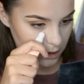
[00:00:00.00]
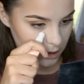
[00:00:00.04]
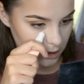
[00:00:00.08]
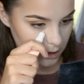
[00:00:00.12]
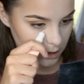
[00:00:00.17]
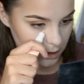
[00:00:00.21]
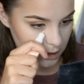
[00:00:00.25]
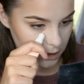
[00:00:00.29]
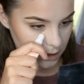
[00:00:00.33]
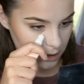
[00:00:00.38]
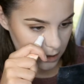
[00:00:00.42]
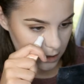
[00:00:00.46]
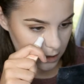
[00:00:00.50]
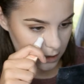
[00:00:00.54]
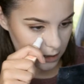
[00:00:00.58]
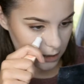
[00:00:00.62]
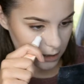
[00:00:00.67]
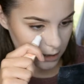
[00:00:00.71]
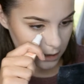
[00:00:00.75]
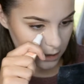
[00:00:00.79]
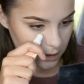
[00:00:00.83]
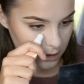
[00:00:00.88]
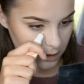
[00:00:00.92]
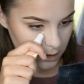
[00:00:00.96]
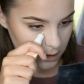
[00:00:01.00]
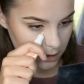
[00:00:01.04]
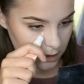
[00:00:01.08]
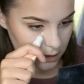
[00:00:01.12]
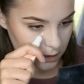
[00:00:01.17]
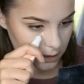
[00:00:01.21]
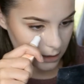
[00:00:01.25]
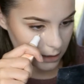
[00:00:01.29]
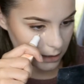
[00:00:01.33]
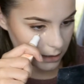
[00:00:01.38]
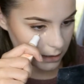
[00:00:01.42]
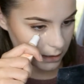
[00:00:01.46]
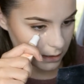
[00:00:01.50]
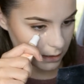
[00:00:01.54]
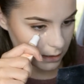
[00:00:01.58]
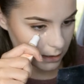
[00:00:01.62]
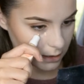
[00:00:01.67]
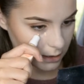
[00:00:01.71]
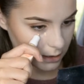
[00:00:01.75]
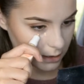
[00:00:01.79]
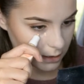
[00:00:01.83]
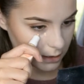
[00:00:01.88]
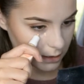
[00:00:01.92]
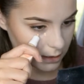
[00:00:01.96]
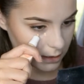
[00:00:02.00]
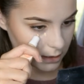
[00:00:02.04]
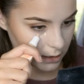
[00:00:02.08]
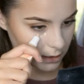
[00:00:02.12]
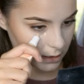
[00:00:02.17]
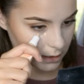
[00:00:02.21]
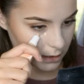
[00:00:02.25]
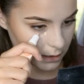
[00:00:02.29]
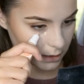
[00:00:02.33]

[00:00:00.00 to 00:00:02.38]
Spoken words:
(no one is talking)